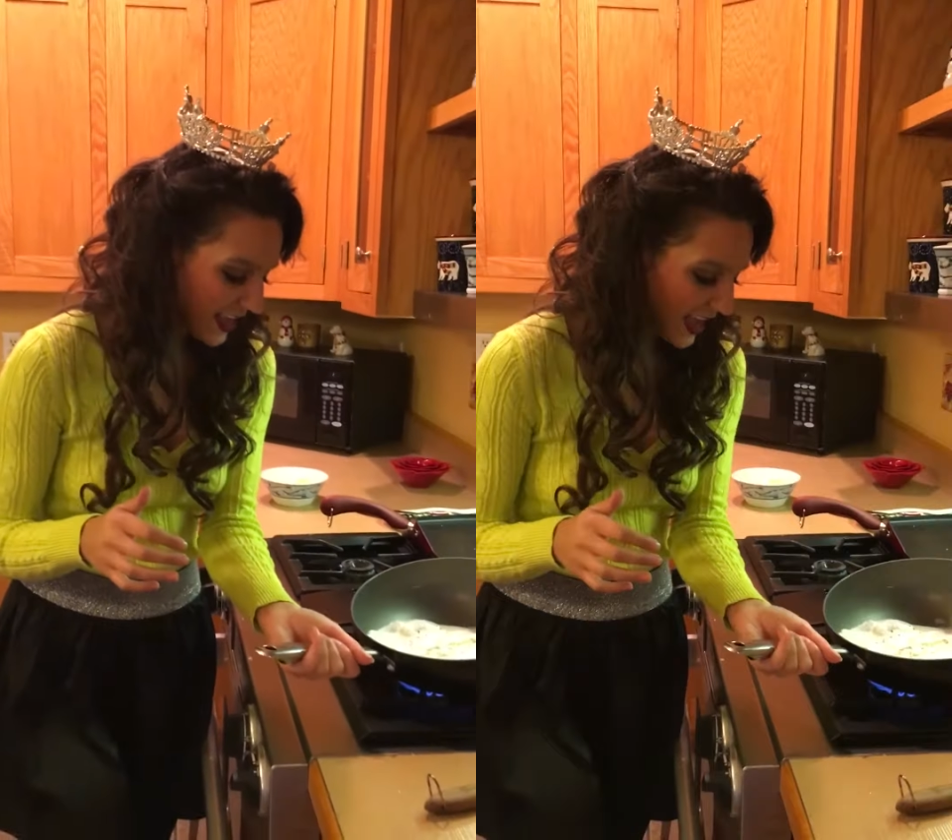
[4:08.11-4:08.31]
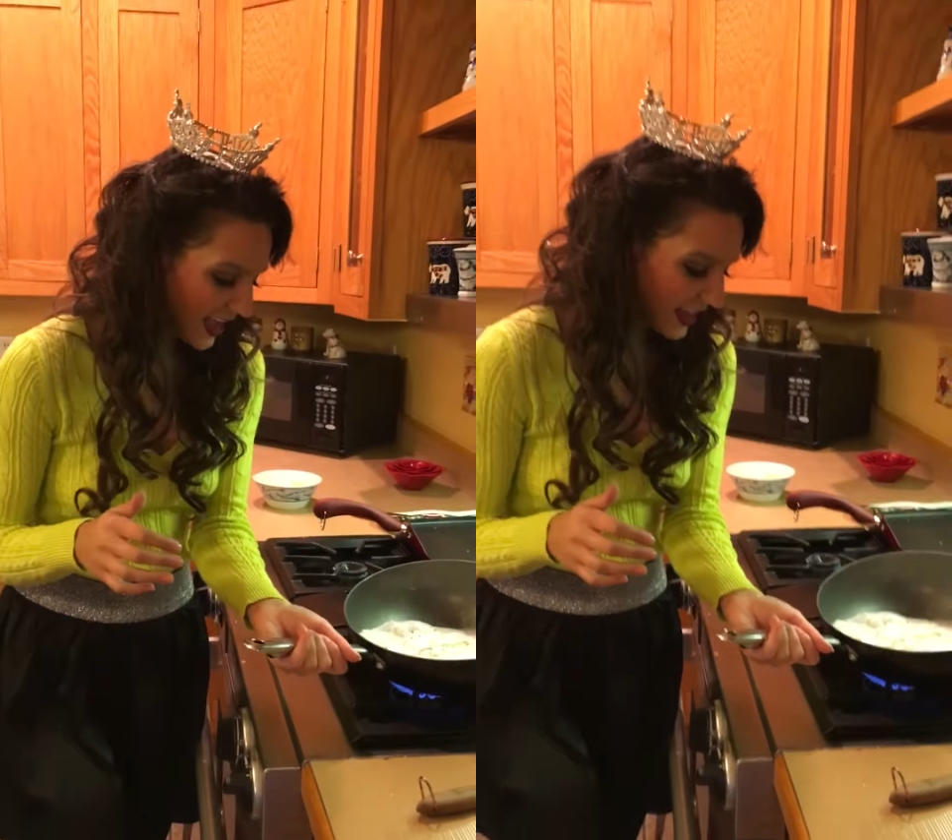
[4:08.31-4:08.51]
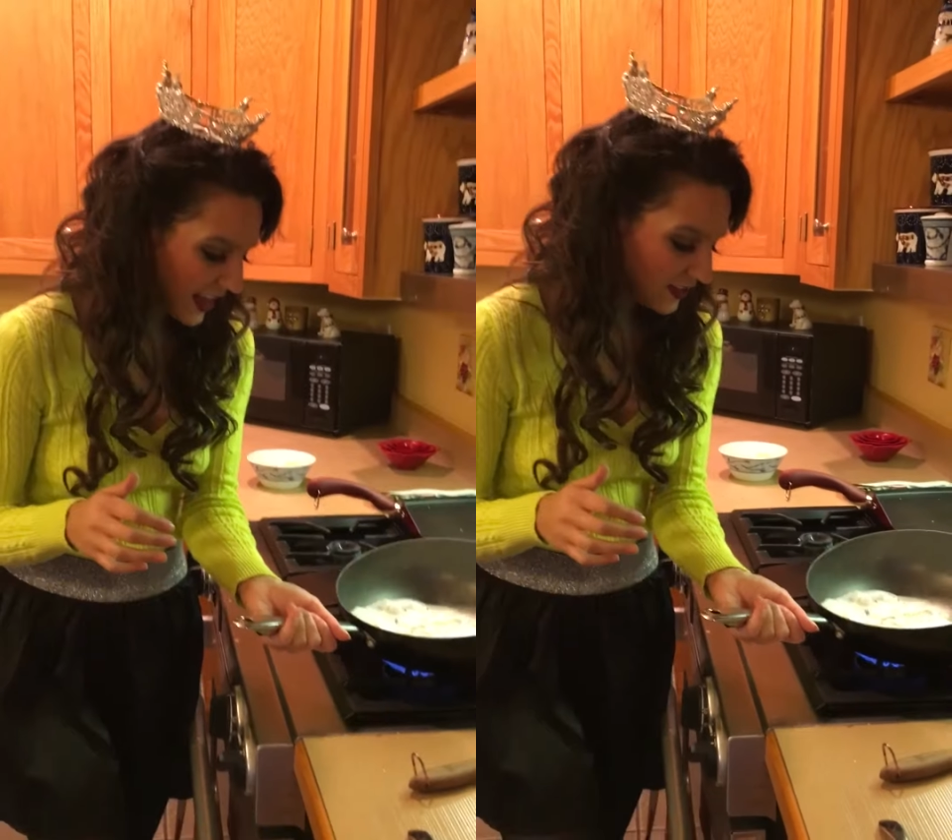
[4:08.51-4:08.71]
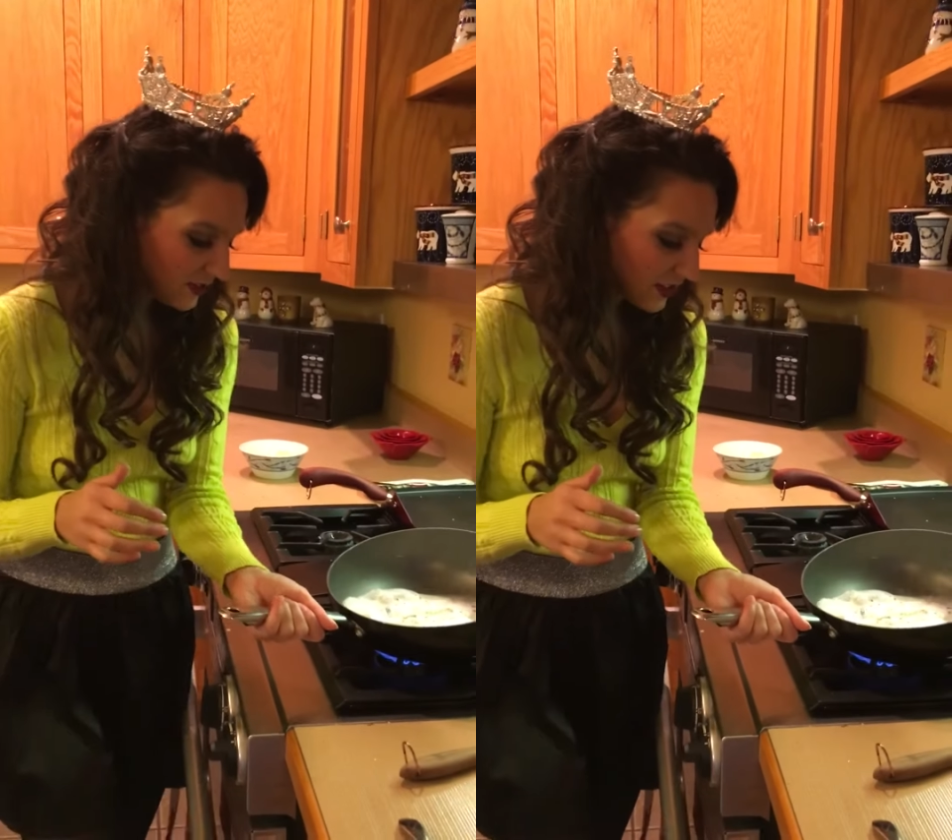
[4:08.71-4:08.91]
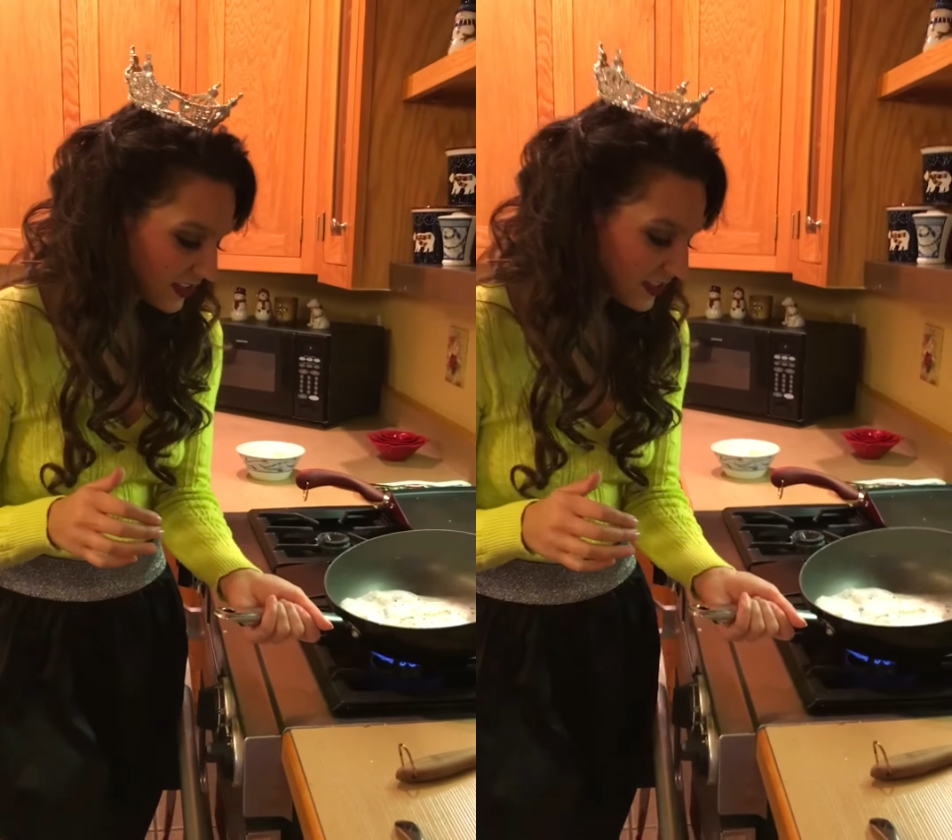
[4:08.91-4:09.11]
And as
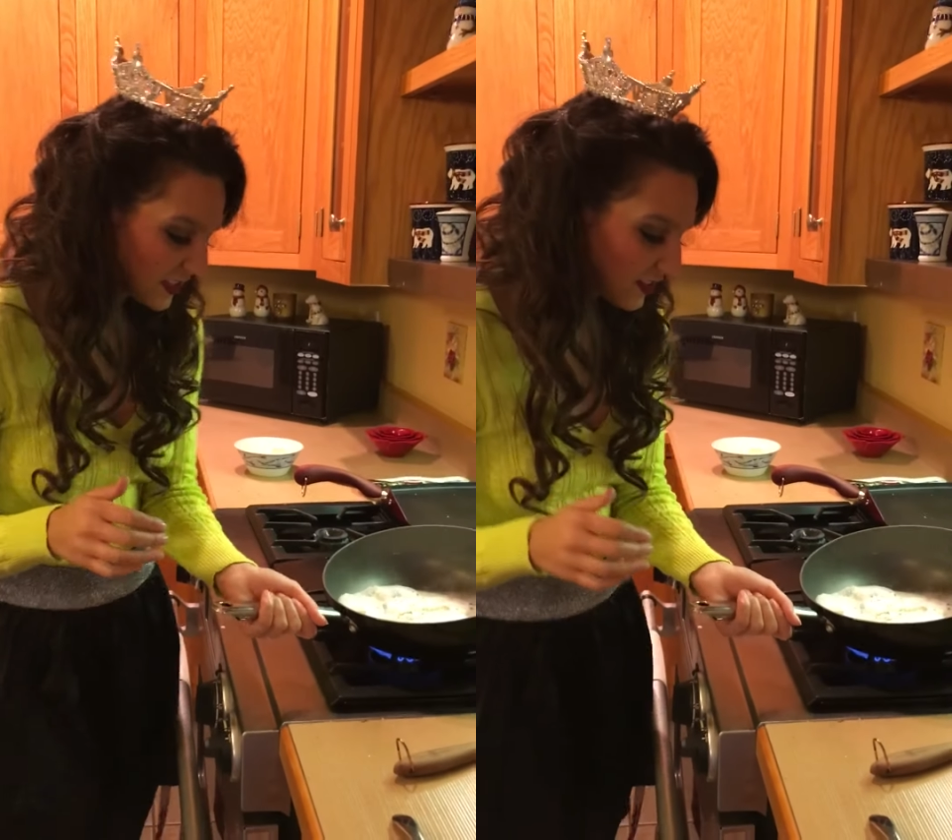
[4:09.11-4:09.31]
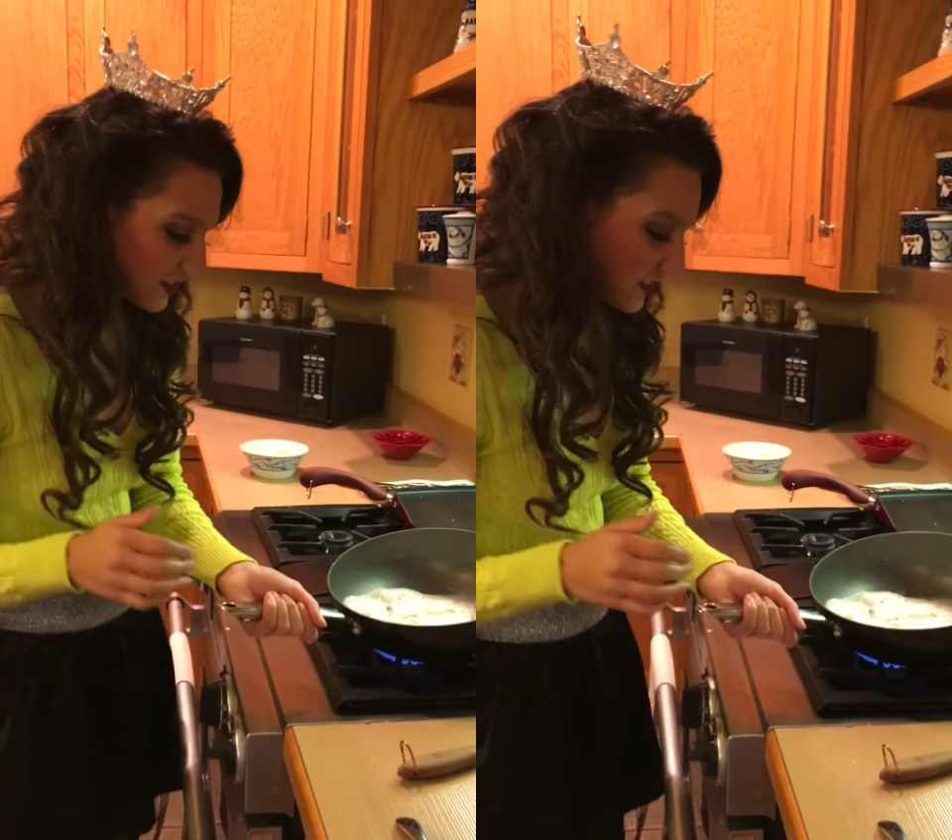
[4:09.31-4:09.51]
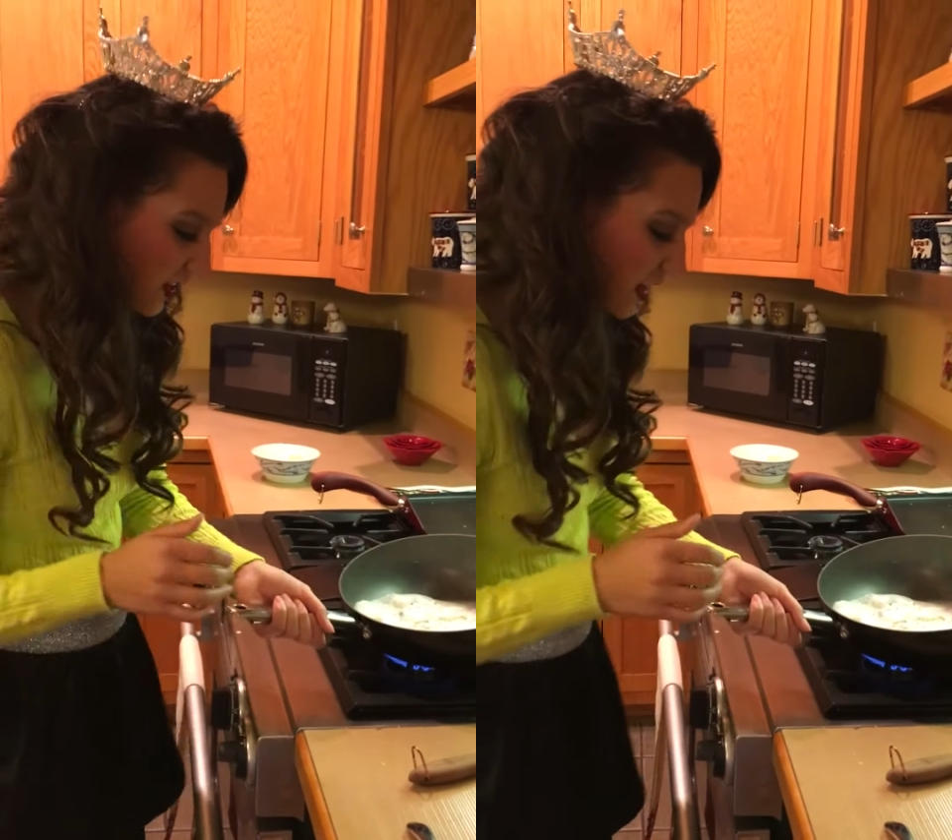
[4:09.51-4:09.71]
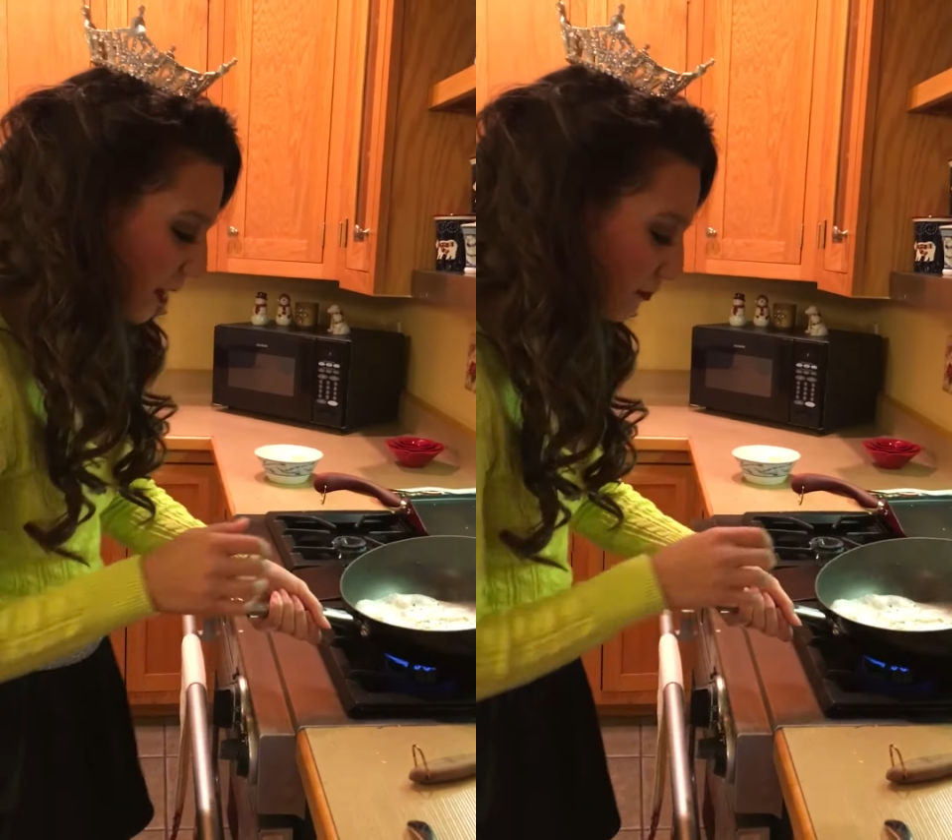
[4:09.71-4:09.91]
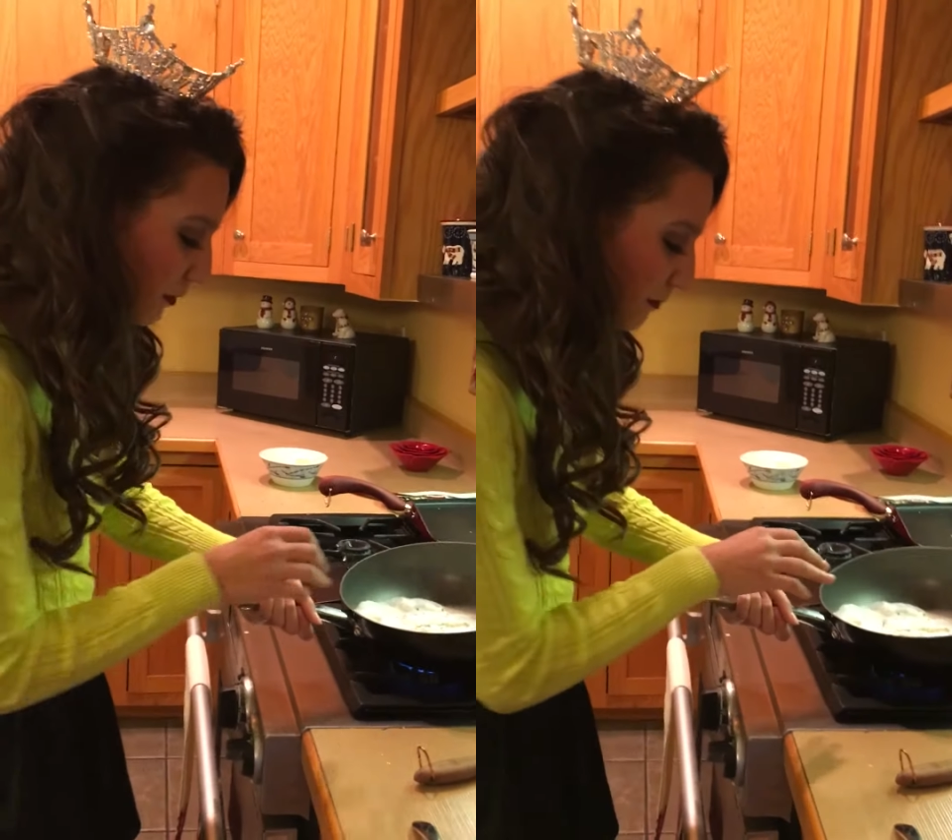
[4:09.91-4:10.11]
you can see, there's a couple